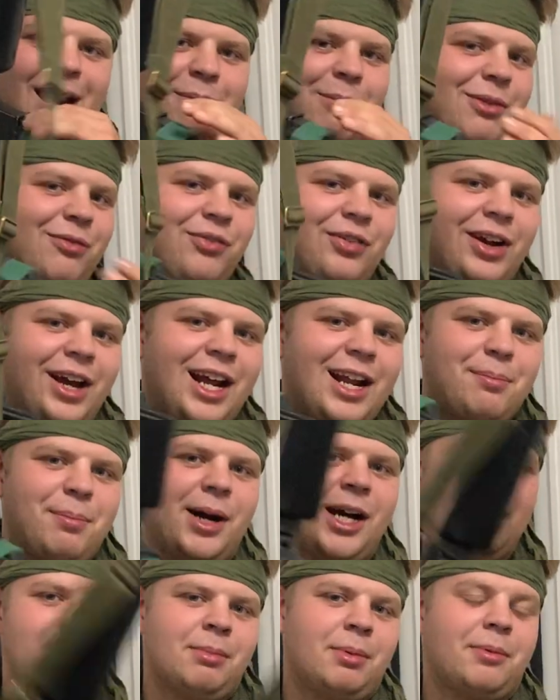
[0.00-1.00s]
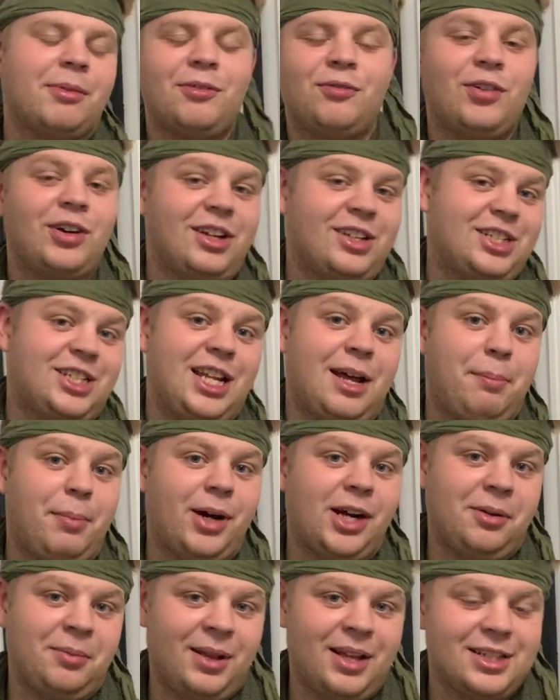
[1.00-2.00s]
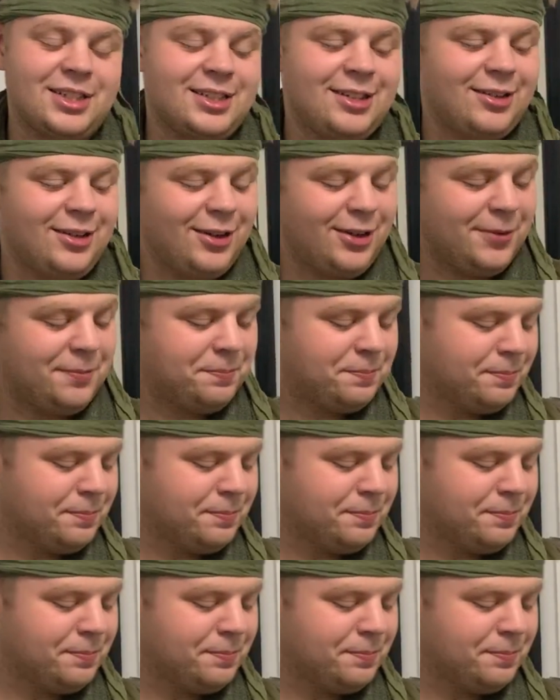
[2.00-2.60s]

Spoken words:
I'm gonna forget about him. I'm gonna fucking step on him. That's gonna hurt.